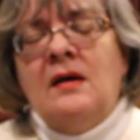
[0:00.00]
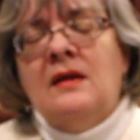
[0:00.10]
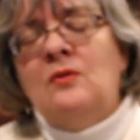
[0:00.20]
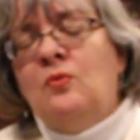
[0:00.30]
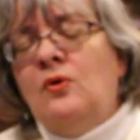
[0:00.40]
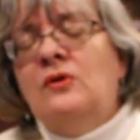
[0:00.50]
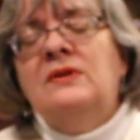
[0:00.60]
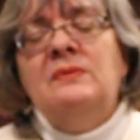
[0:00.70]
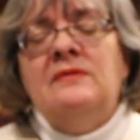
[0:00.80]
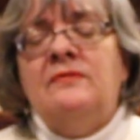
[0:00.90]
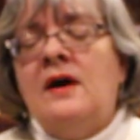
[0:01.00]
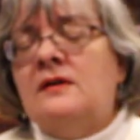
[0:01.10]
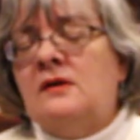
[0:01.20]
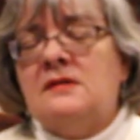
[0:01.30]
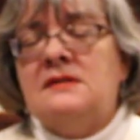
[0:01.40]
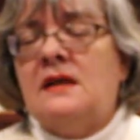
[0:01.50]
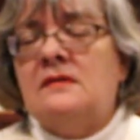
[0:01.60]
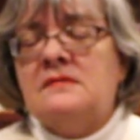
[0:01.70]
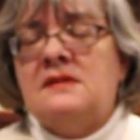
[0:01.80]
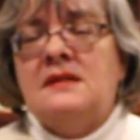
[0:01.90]
In the world that we find
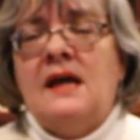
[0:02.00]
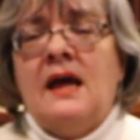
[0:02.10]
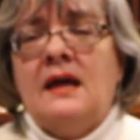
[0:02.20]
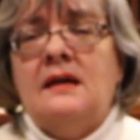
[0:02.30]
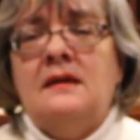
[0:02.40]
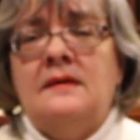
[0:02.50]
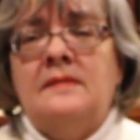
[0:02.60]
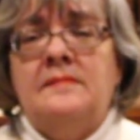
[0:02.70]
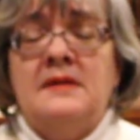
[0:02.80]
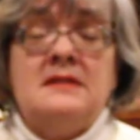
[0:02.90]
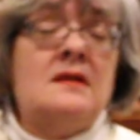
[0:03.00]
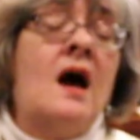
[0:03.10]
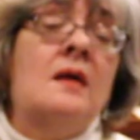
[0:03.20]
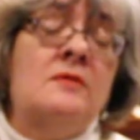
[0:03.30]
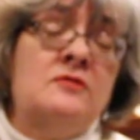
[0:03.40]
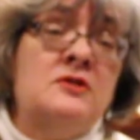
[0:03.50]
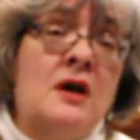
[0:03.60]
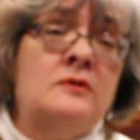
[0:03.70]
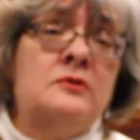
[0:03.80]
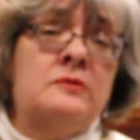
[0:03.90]
ourselves today, this time of
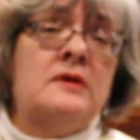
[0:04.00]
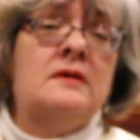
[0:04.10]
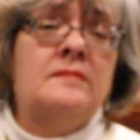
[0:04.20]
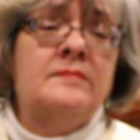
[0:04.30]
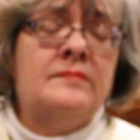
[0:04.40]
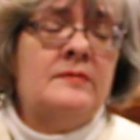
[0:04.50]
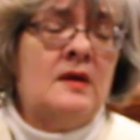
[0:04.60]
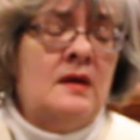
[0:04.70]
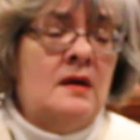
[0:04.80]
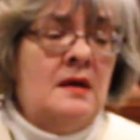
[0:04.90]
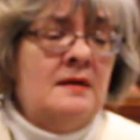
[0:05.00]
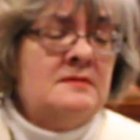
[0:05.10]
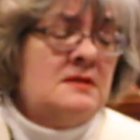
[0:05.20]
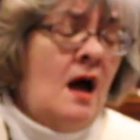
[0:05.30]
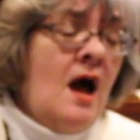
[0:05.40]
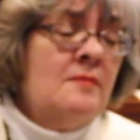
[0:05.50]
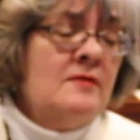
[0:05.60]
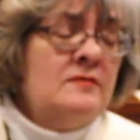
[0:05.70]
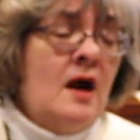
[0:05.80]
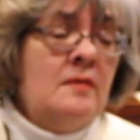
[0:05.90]
sheltering, this time
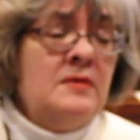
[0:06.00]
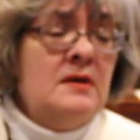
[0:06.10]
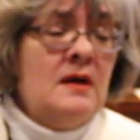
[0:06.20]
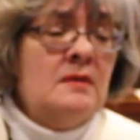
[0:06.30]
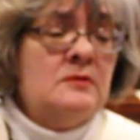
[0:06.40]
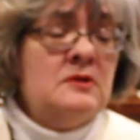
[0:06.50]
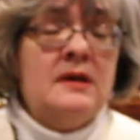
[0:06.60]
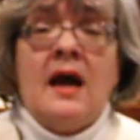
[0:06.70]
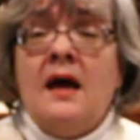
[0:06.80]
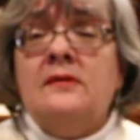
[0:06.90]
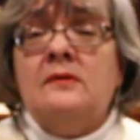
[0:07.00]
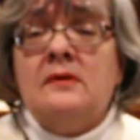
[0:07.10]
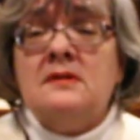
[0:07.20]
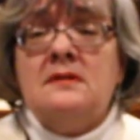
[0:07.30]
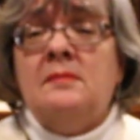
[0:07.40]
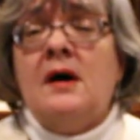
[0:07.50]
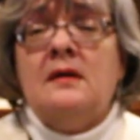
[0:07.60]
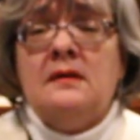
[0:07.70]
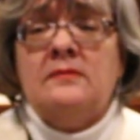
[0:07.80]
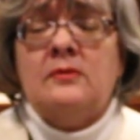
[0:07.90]
of not being able to gather as the
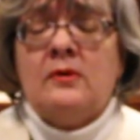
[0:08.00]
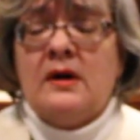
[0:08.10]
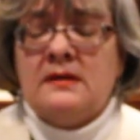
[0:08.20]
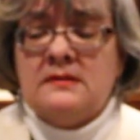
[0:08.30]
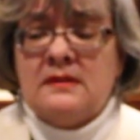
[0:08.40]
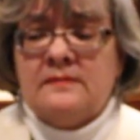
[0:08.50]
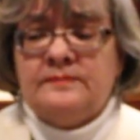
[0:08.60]
body of Christ.